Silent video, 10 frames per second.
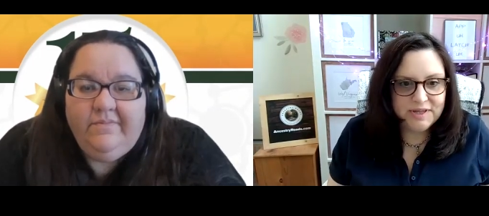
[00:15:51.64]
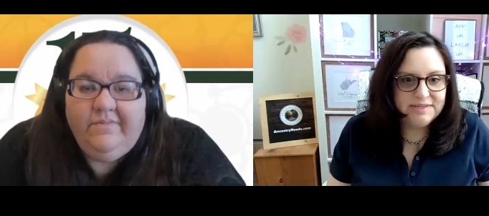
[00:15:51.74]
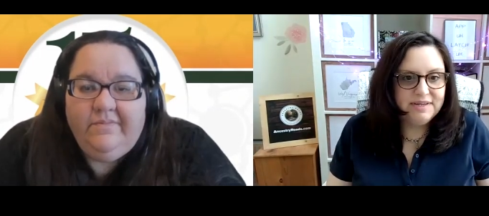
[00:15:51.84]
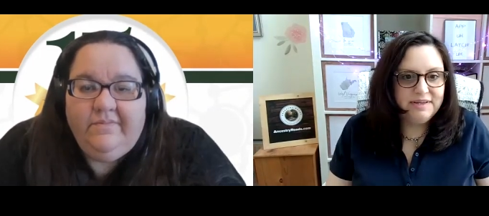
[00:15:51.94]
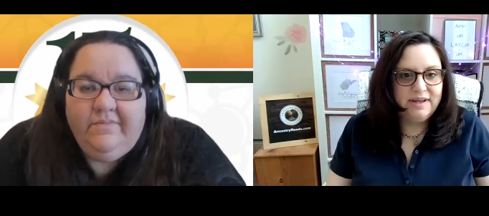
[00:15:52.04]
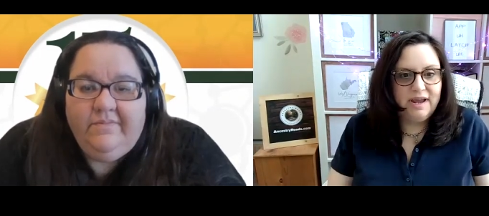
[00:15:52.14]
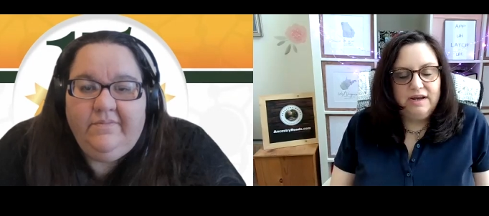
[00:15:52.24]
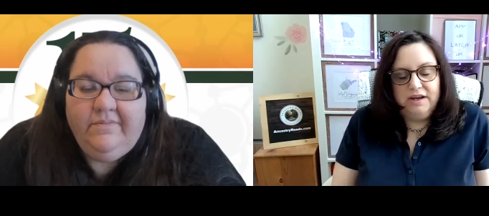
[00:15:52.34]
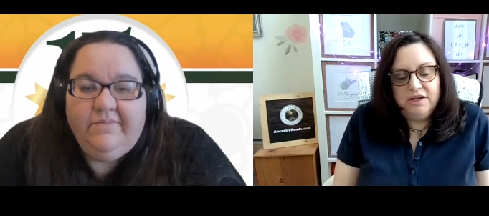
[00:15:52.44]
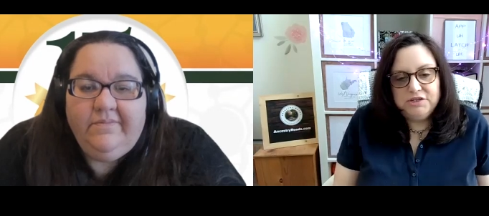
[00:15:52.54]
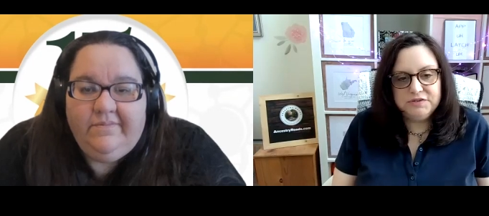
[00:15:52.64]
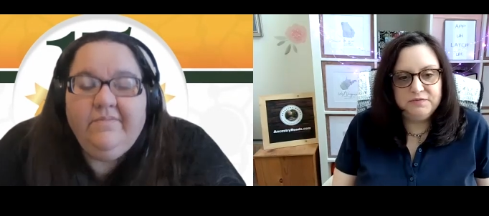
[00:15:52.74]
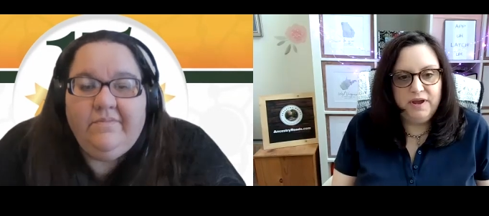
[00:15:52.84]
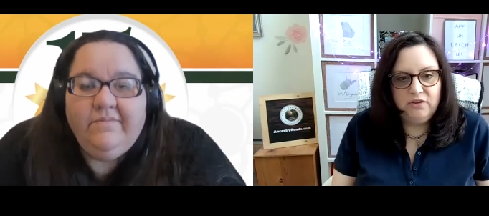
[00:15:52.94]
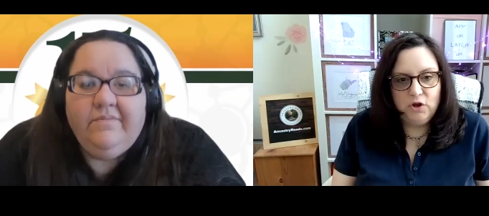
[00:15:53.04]
Speaker 1: things like that. And I
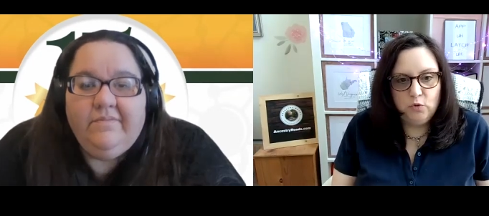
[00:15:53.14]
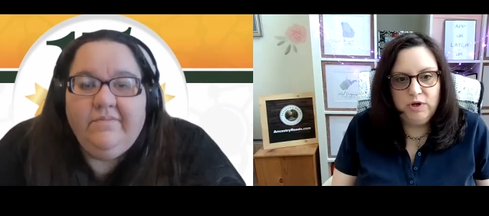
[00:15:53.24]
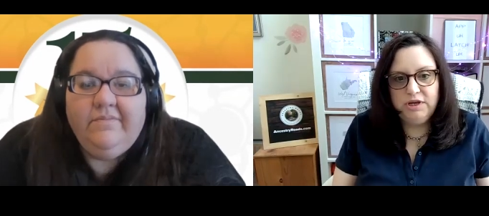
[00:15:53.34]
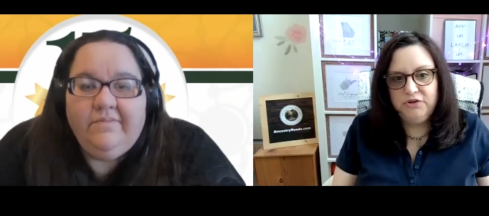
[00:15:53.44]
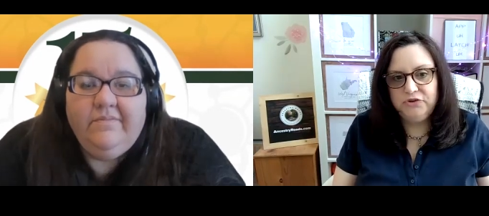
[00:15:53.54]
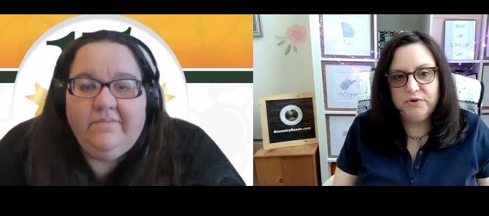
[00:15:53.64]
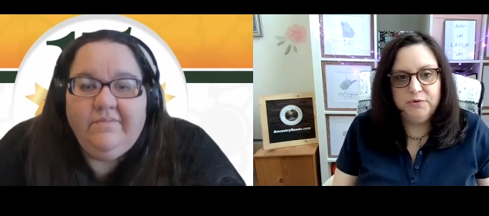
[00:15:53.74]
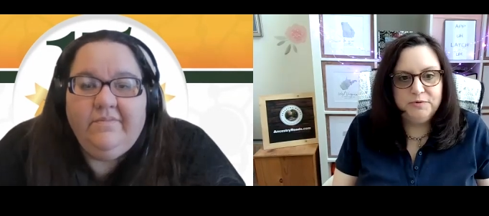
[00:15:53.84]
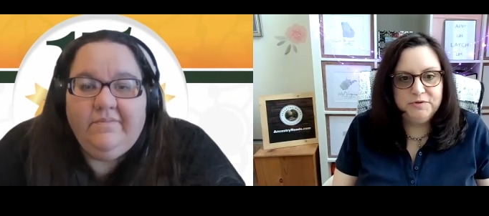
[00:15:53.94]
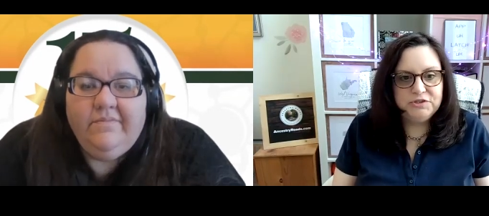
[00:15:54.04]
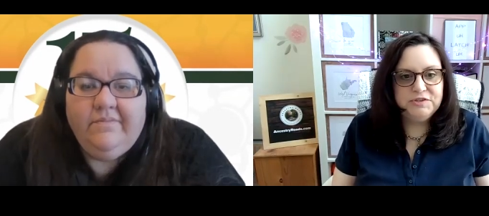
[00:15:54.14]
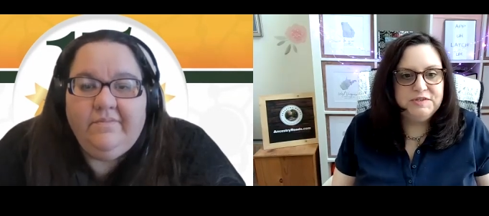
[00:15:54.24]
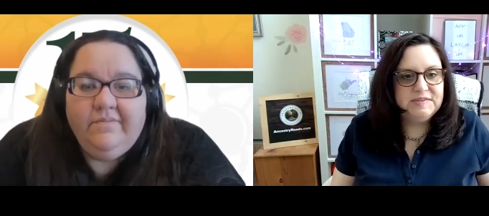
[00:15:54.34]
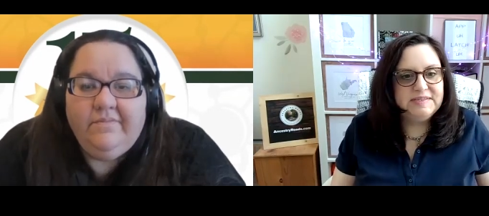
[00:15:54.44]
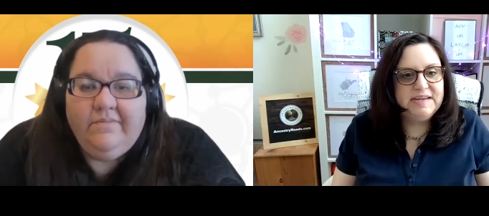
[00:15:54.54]
just found that WikiTree was
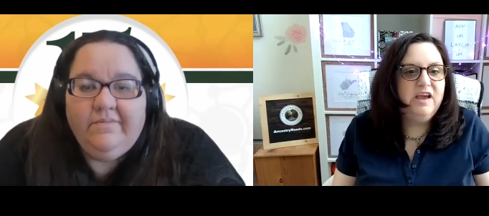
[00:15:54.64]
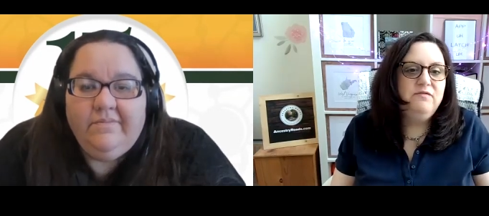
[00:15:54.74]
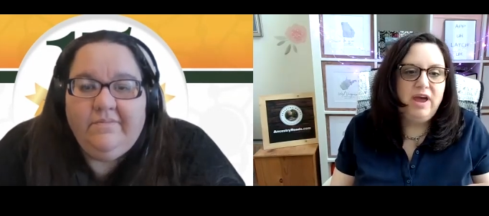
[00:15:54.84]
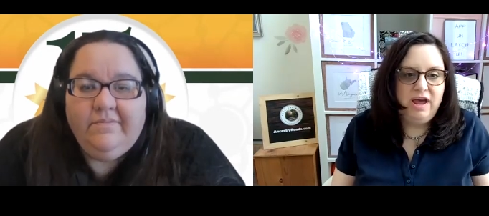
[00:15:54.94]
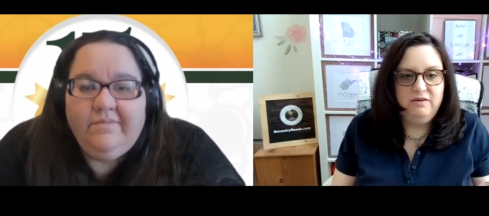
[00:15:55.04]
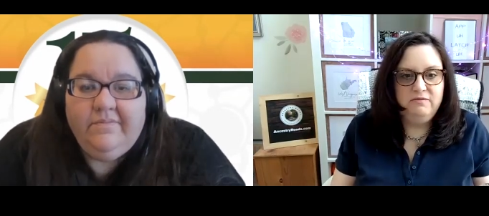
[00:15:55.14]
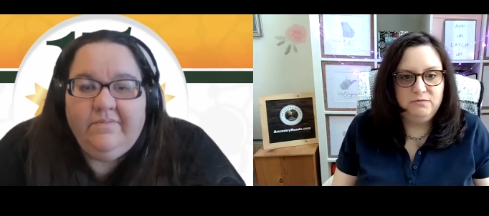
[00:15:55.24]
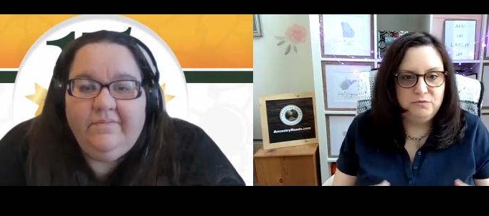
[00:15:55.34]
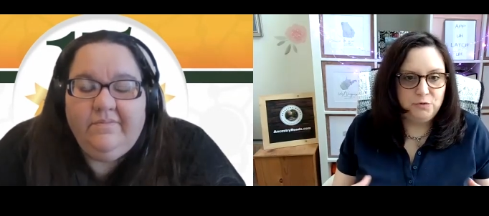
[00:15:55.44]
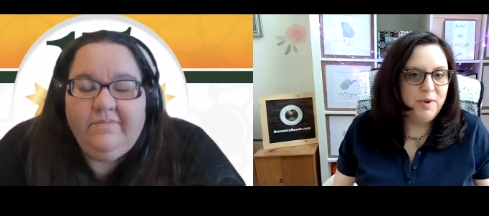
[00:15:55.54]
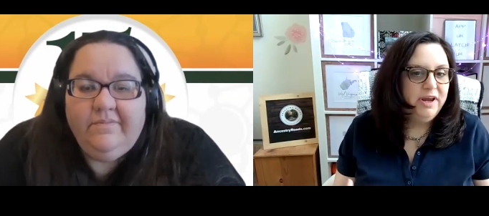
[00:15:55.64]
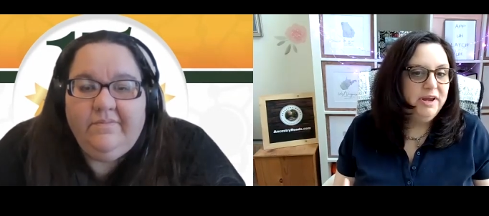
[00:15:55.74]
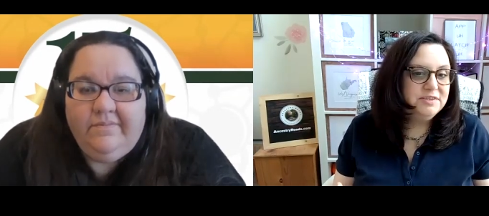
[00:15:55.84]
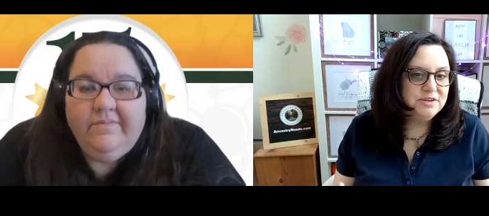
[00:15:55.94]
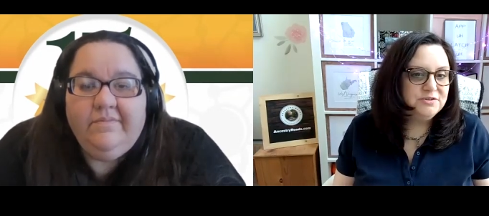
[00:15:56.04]
just a safe haven for my
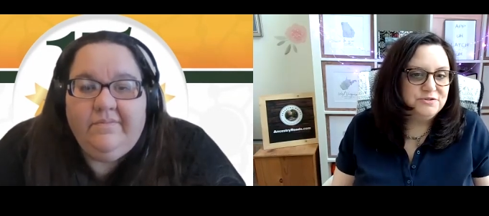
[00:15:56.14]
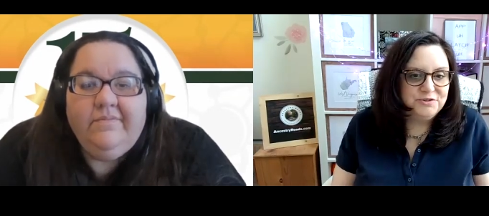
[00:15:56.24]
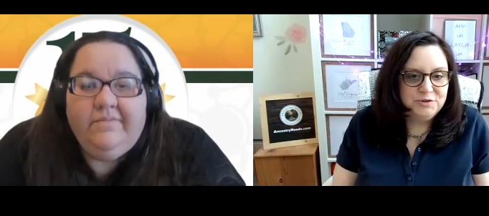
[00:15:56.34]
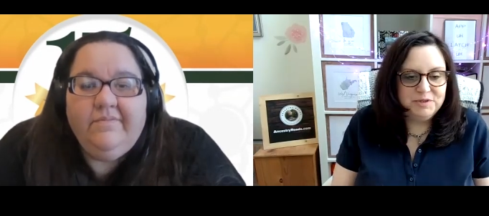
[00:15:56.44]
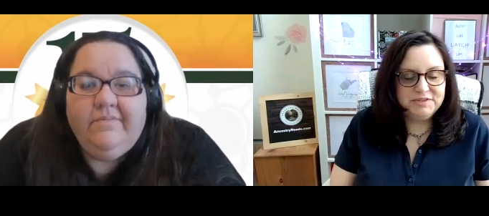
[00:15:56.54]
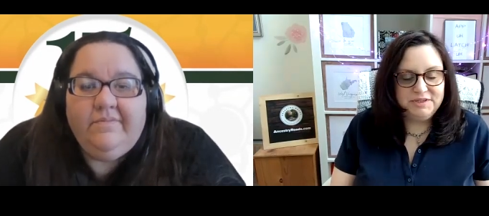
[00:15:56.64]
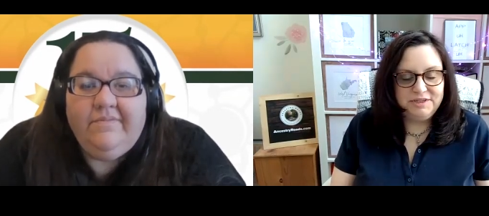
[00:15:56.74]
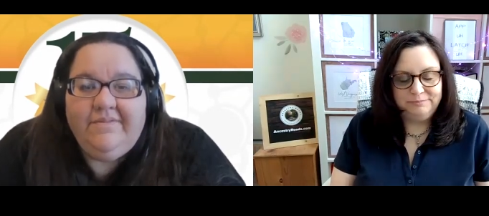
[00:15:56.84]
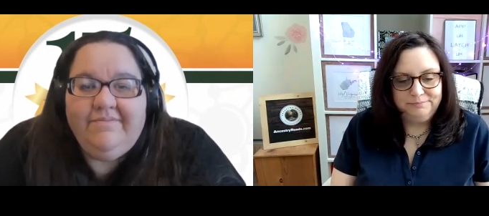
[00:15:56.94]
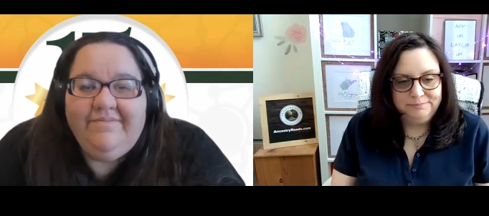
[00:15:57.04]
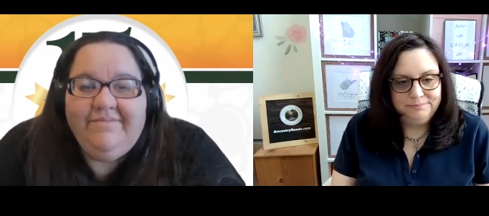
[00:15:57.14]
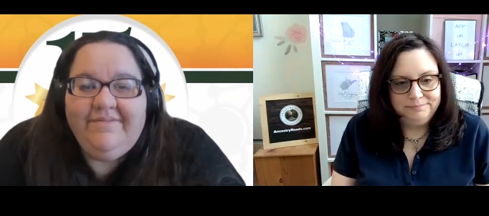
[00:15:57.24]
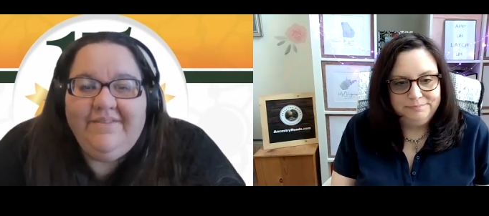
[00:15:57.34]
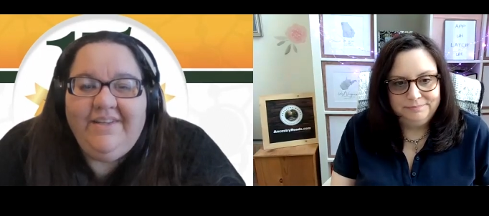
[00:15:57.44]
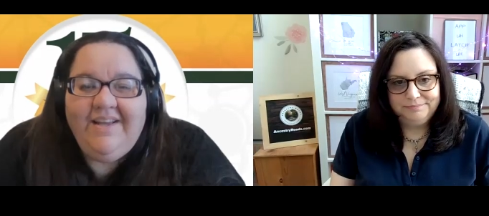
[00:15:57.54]
ancestors to be seen.
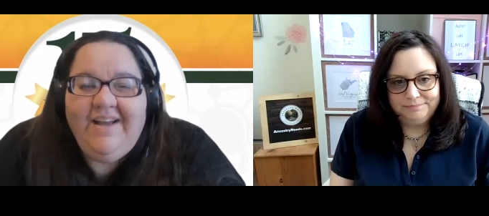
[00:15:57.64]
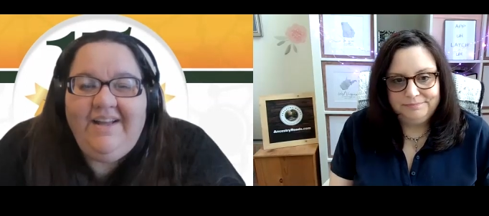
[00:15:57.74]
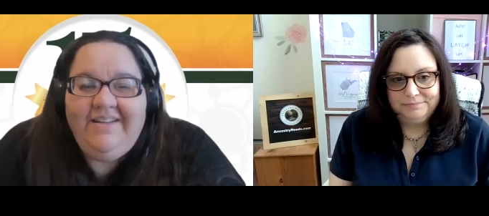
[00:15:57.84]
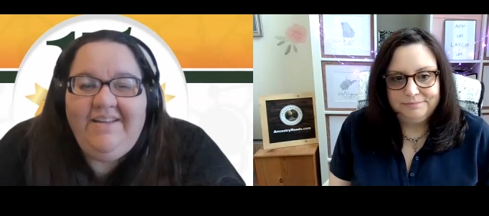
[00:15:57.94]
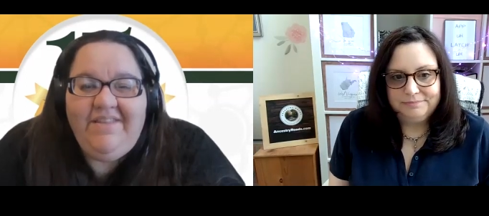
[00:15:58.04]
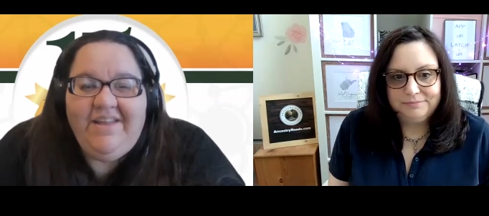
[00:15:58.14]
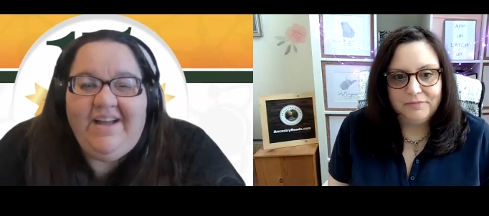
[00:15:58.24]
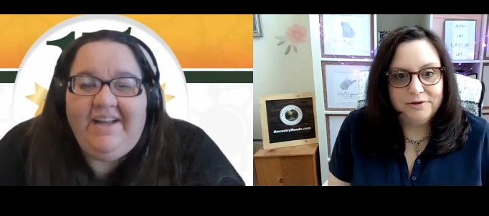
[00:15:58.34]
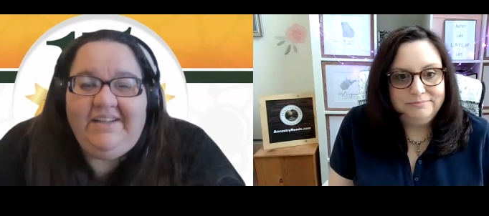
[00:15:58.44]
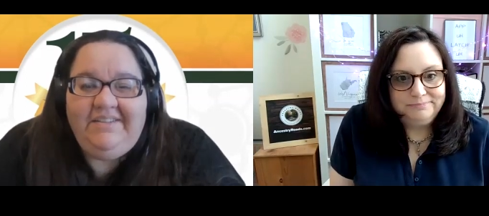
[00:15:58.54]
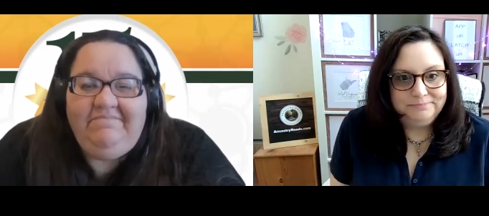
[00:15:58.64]
Speaker 2: I love that.